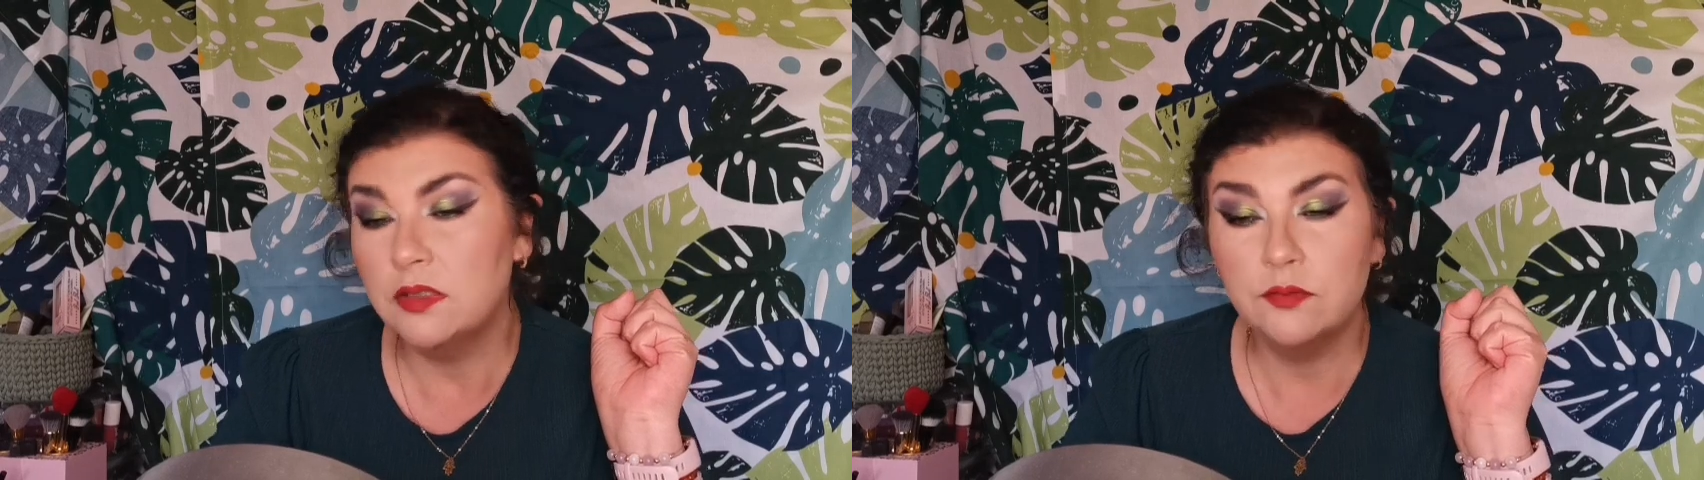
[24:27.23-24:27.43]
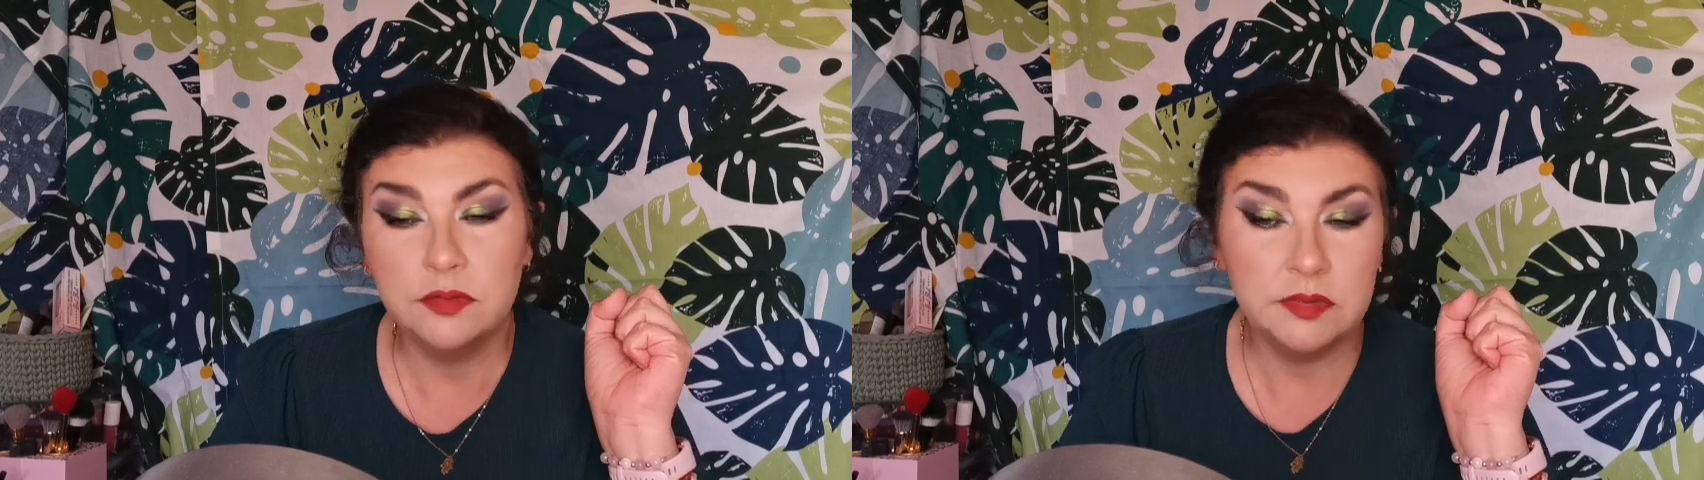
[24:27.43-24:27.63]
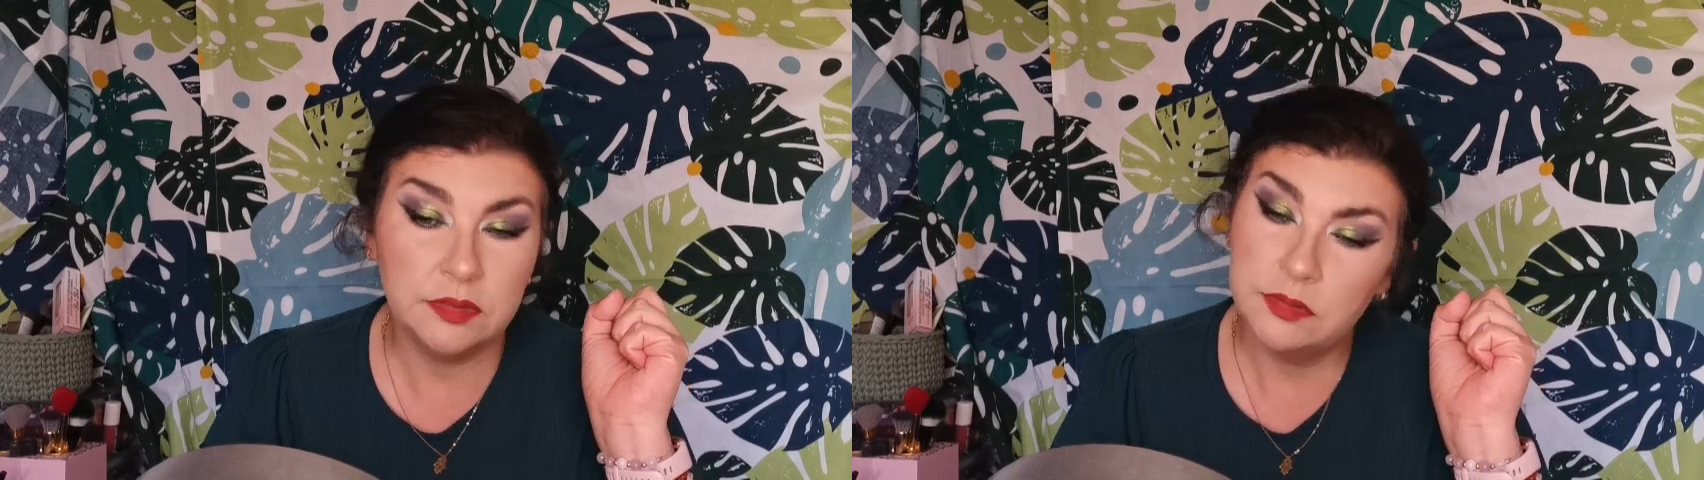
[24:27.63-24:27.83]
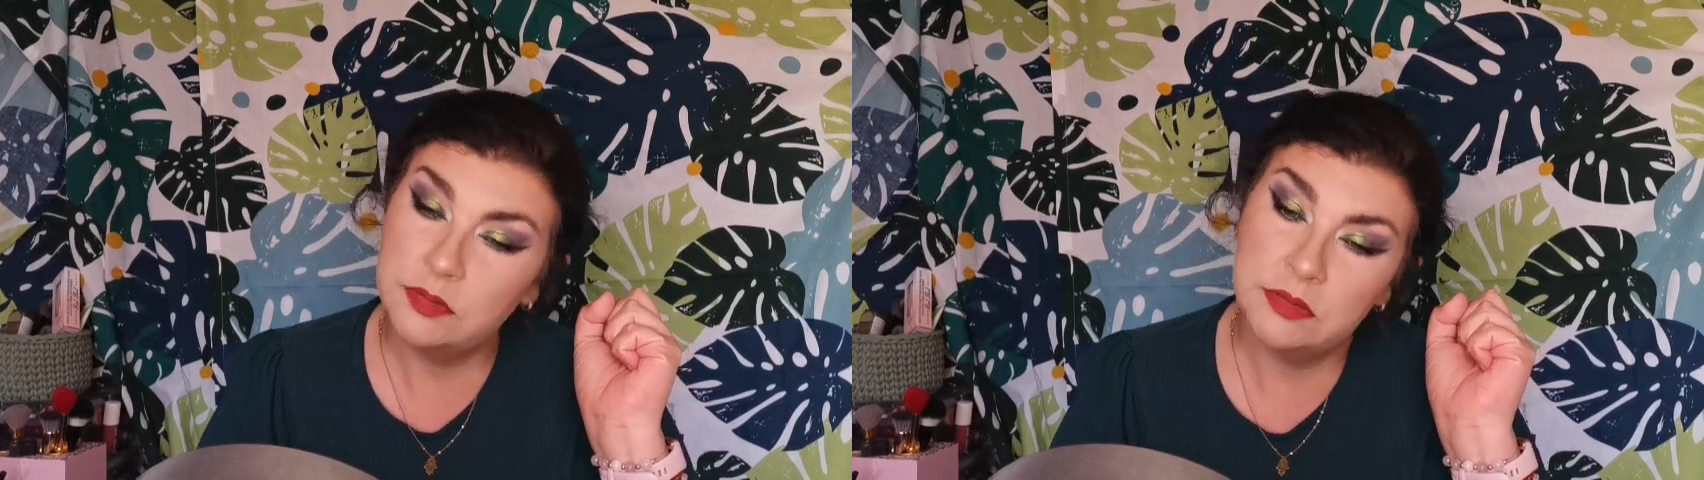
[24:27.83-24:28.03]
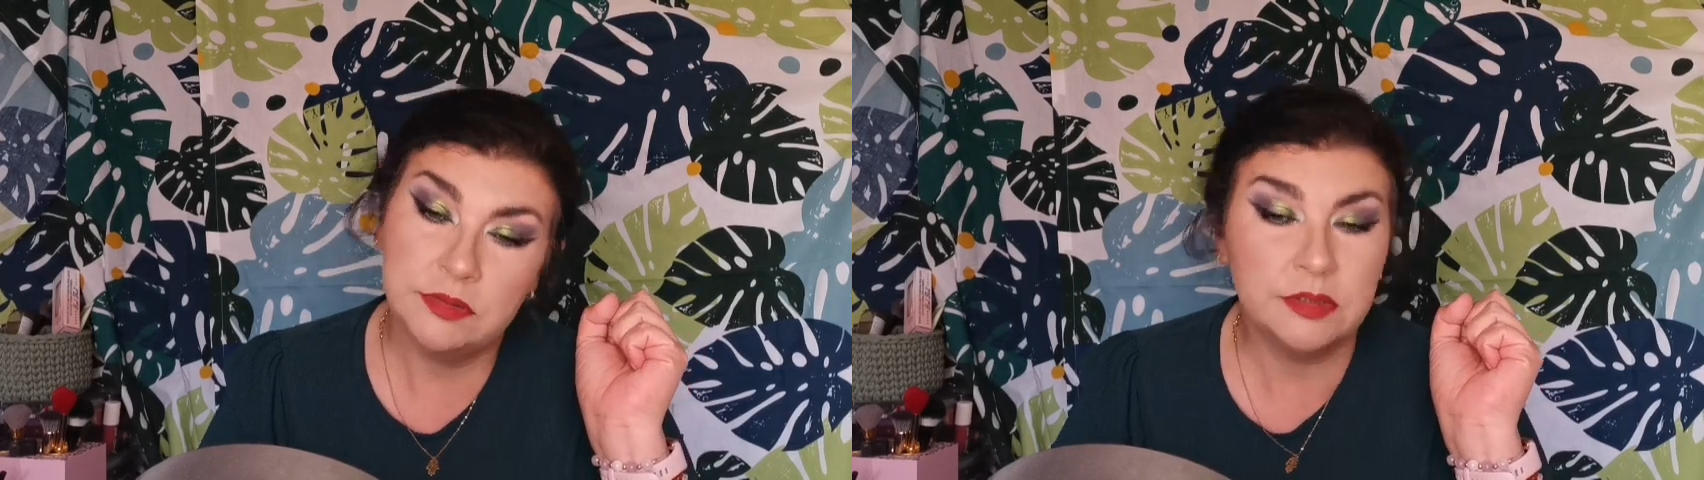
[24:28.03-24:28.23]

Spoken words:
don't see the steel,